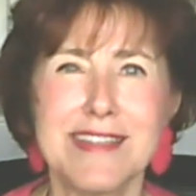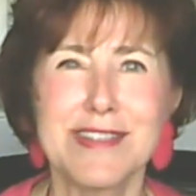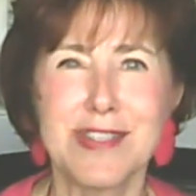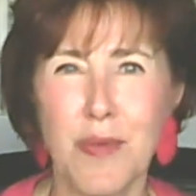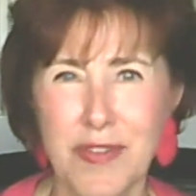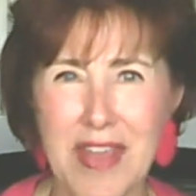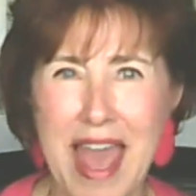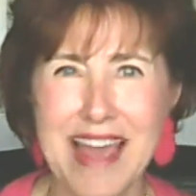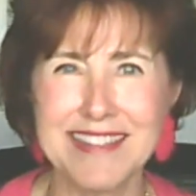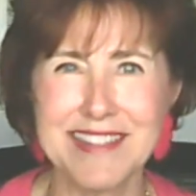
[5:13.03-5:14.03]
So with
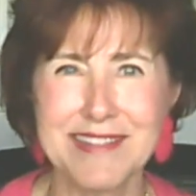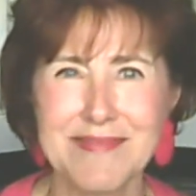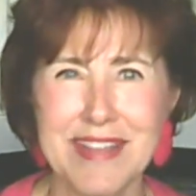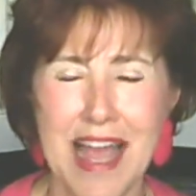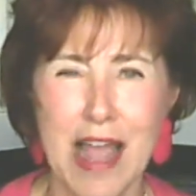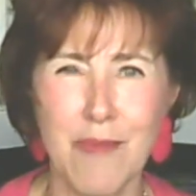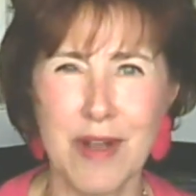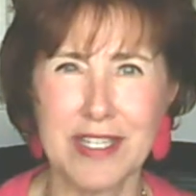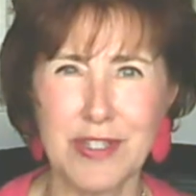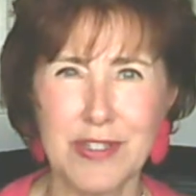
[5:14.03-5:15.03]
that, I
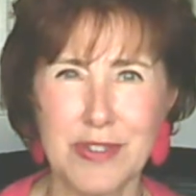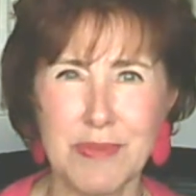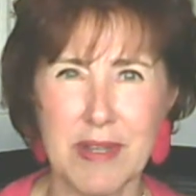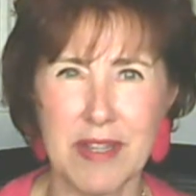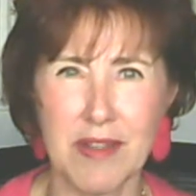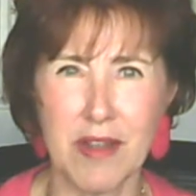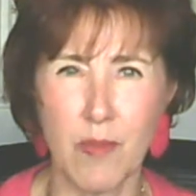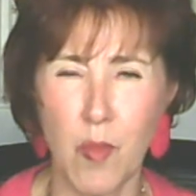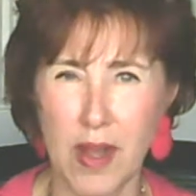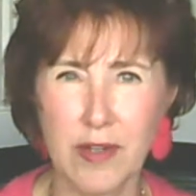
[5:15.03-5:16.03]
want you to do me
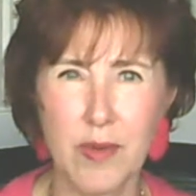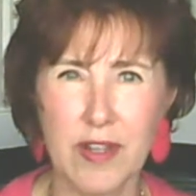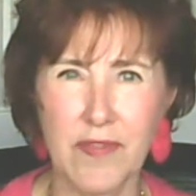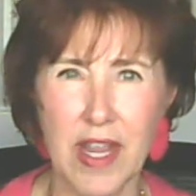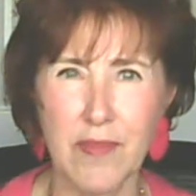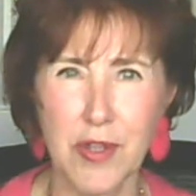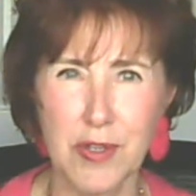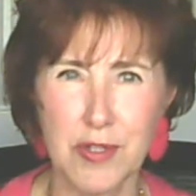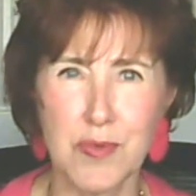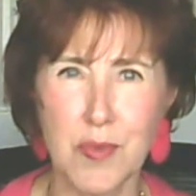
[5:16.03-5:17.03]
one quick favor you
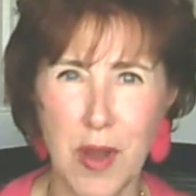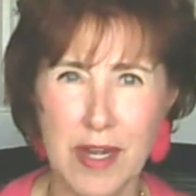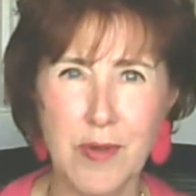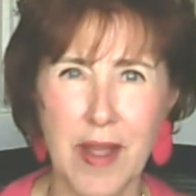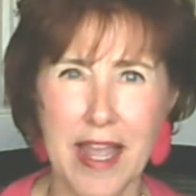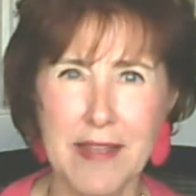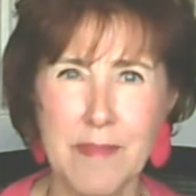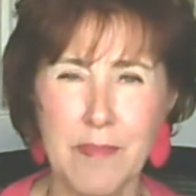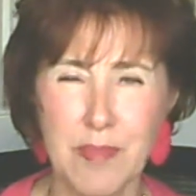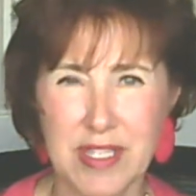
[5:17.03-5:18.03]
can do right away,
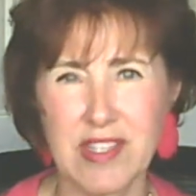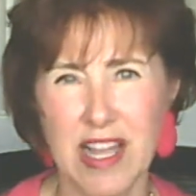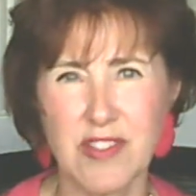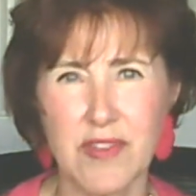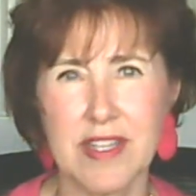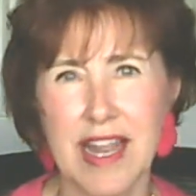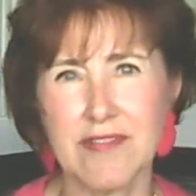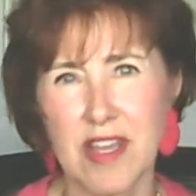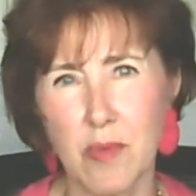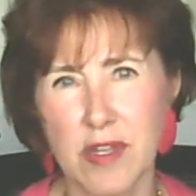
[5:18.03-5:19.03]
besides filling
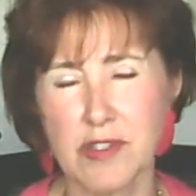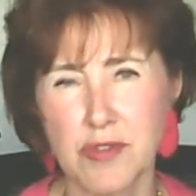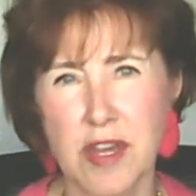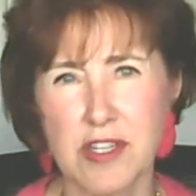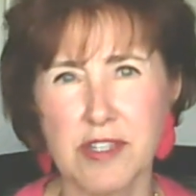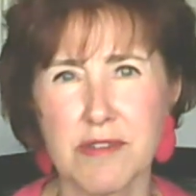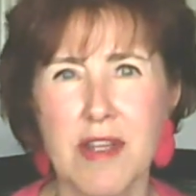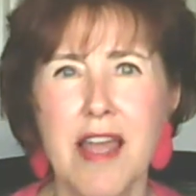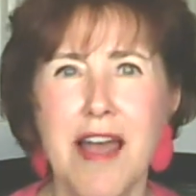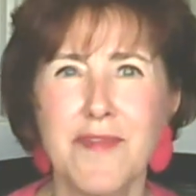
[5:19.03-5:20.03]
out that
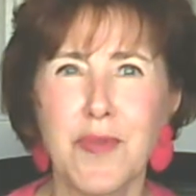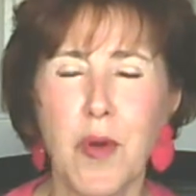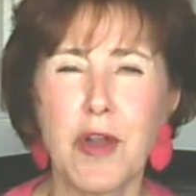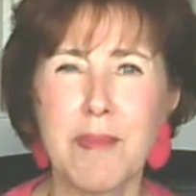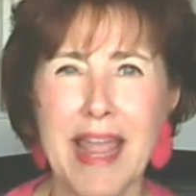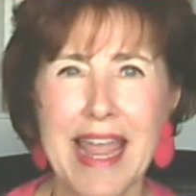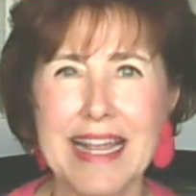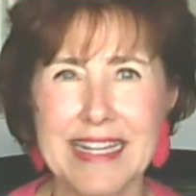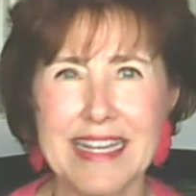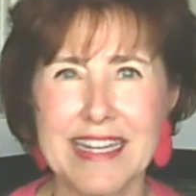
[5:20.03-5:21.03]
registration form
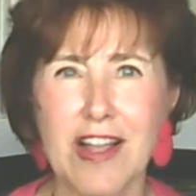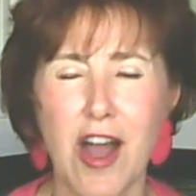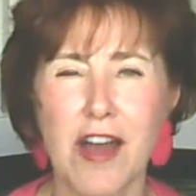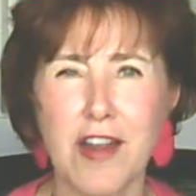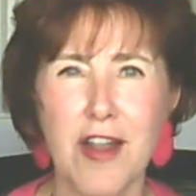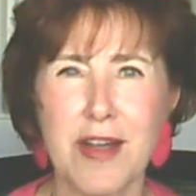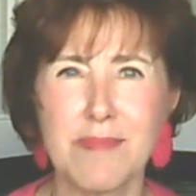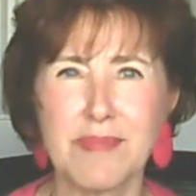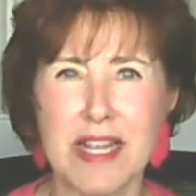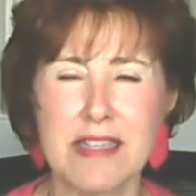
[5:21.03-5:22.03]
and getting on our
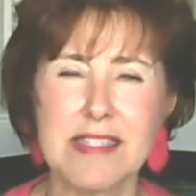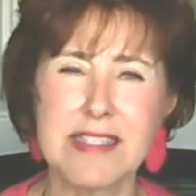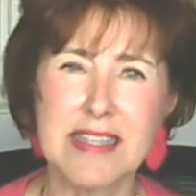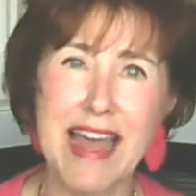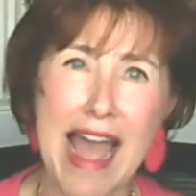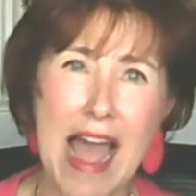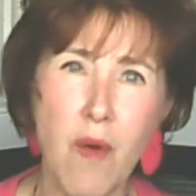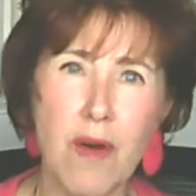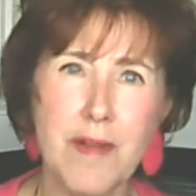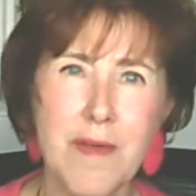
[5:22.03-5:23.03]
update list. And the
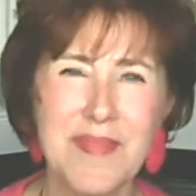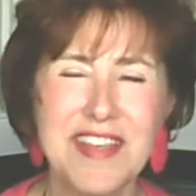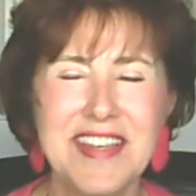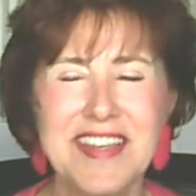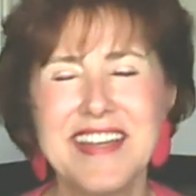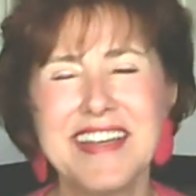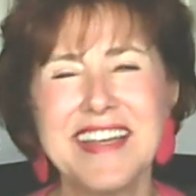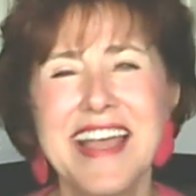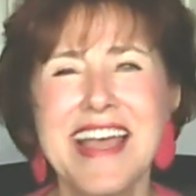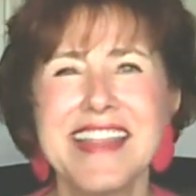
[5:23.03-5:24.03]
owl,
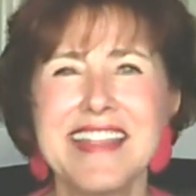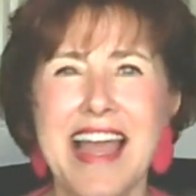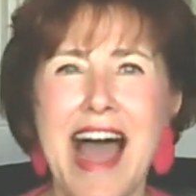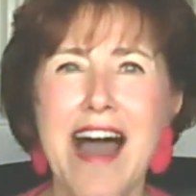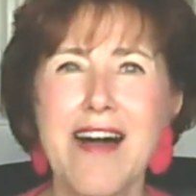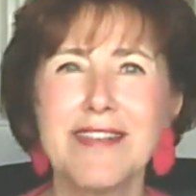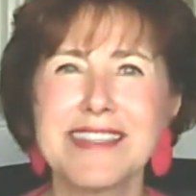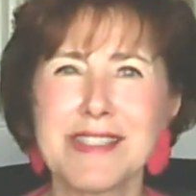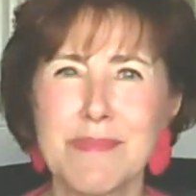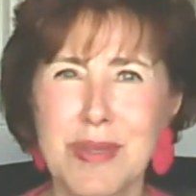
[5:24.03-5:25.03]
the owl
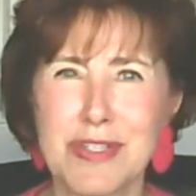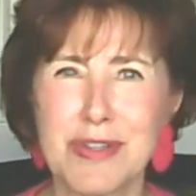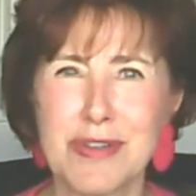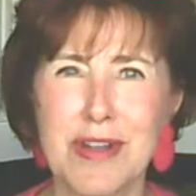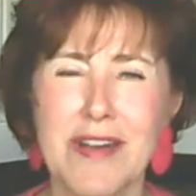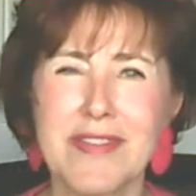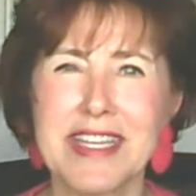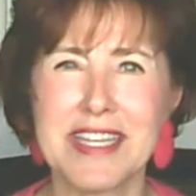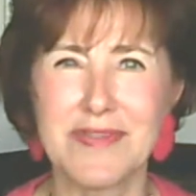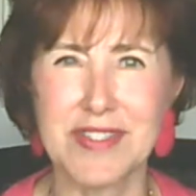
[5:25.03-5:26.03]
is a picture of a
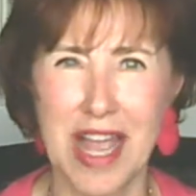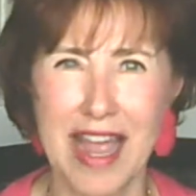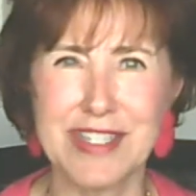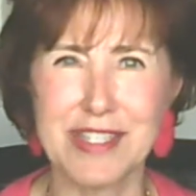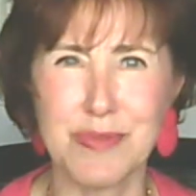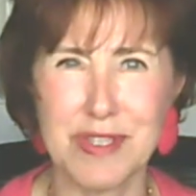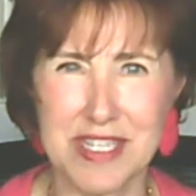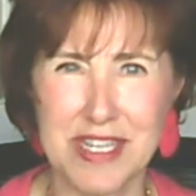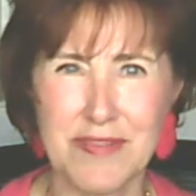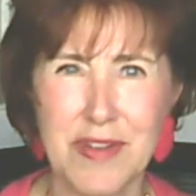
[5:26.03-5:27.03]
gift I just
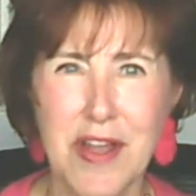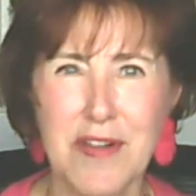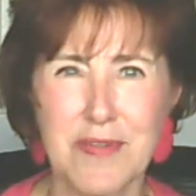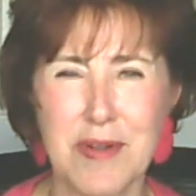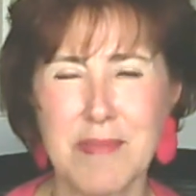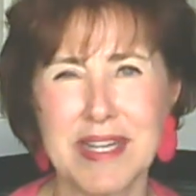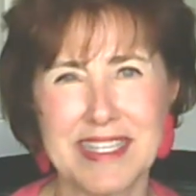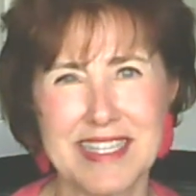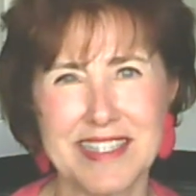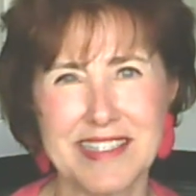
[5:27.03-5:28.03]
received from my
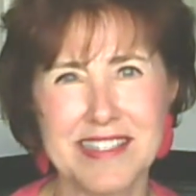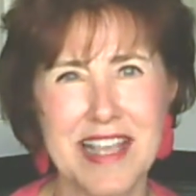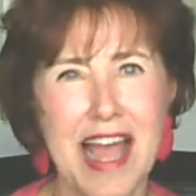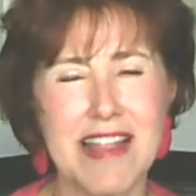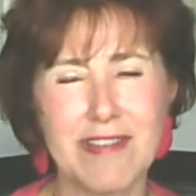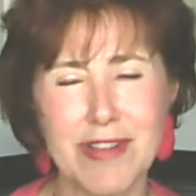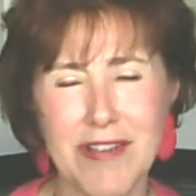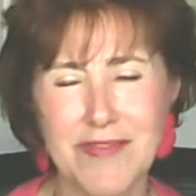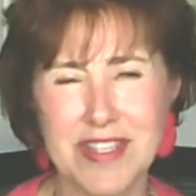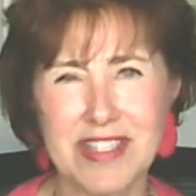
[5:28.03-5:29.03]
kids. I
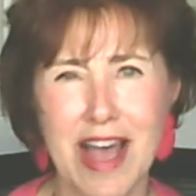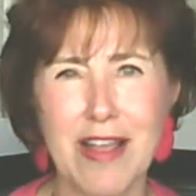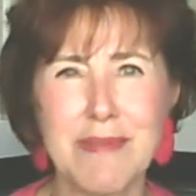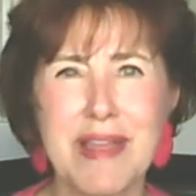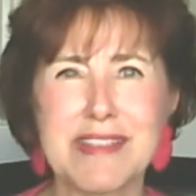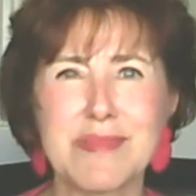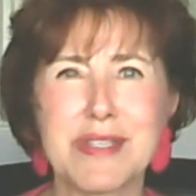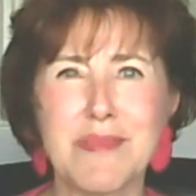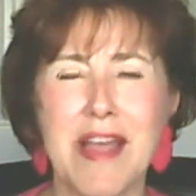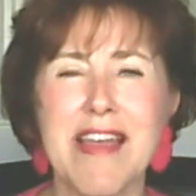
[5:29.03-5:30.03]
love this owl. It makes
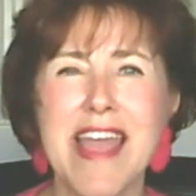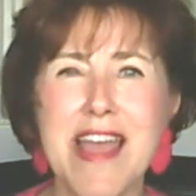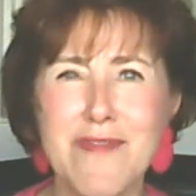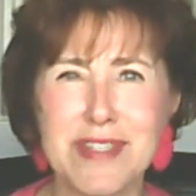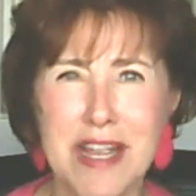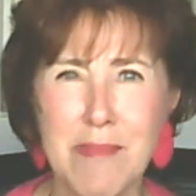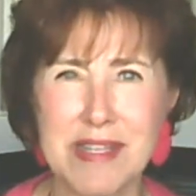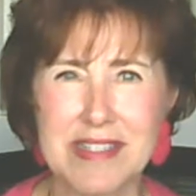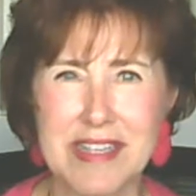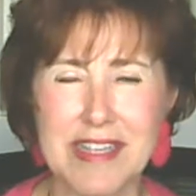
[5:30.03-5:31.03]
me smile every time
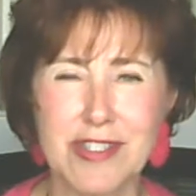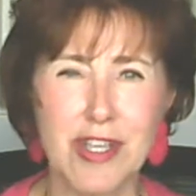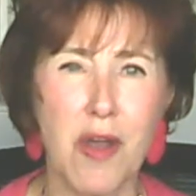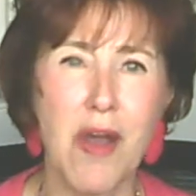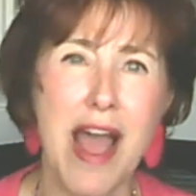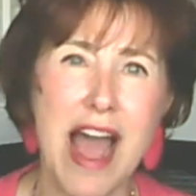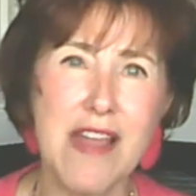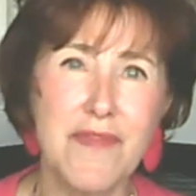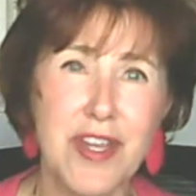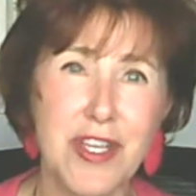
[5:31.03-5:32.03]
I see it. So
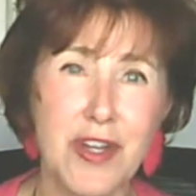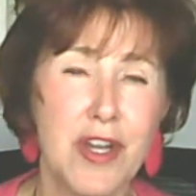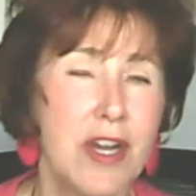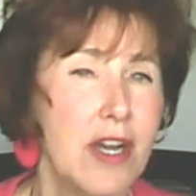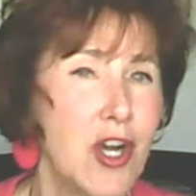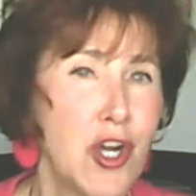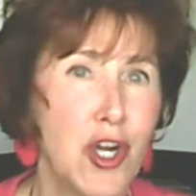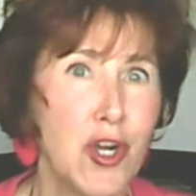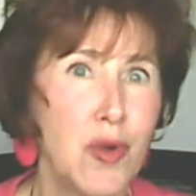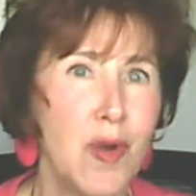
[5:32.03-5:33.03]
I figure,
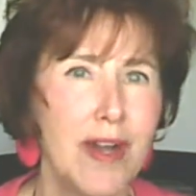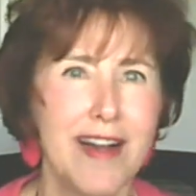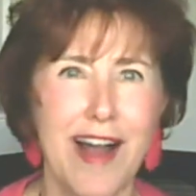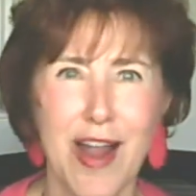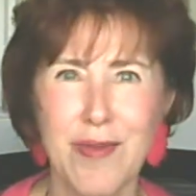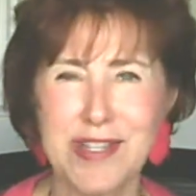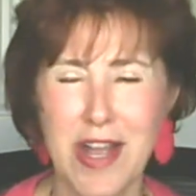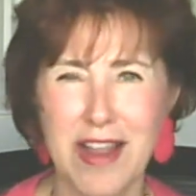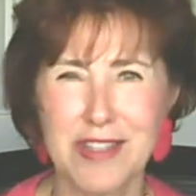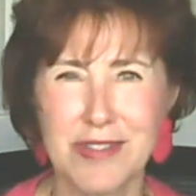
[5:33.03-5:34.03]
who are we
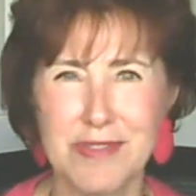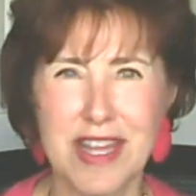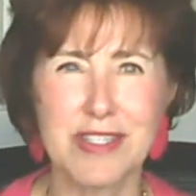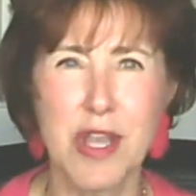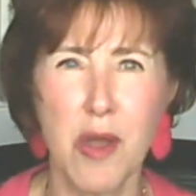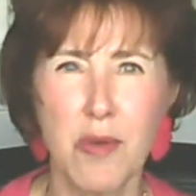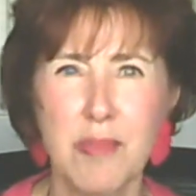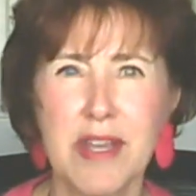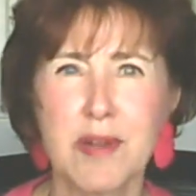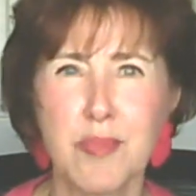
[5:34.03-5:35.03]
talking to next? Would
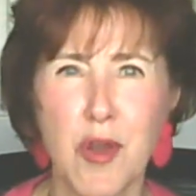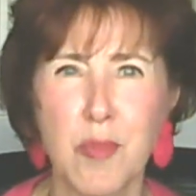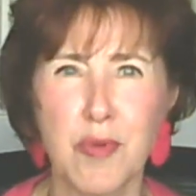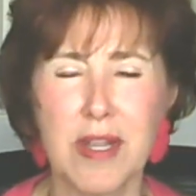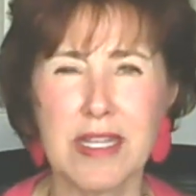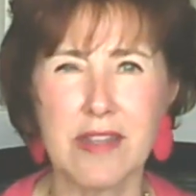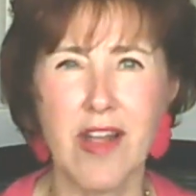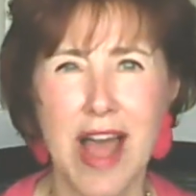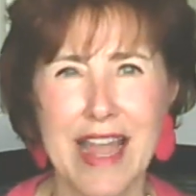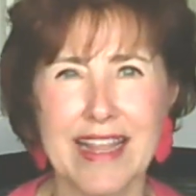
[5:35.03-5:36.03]
be an appropriate
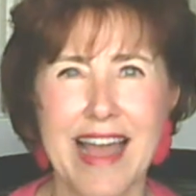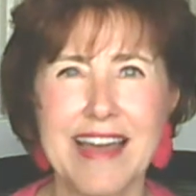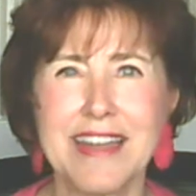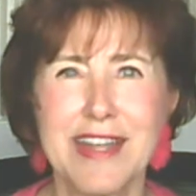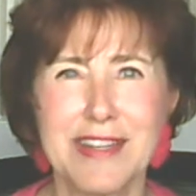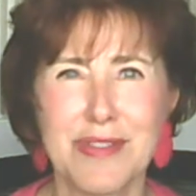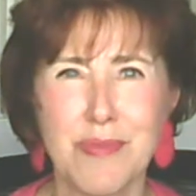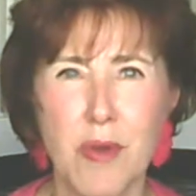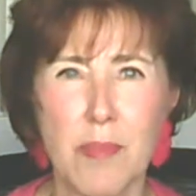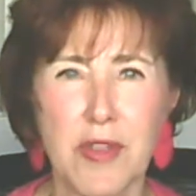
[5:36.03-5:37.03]
little icon to
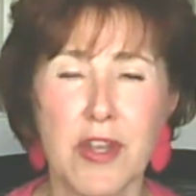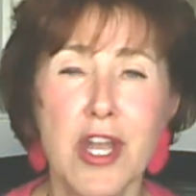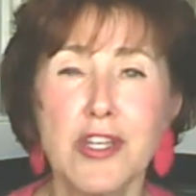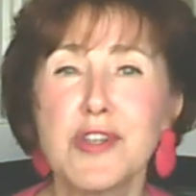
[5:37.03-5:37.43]
throw up there.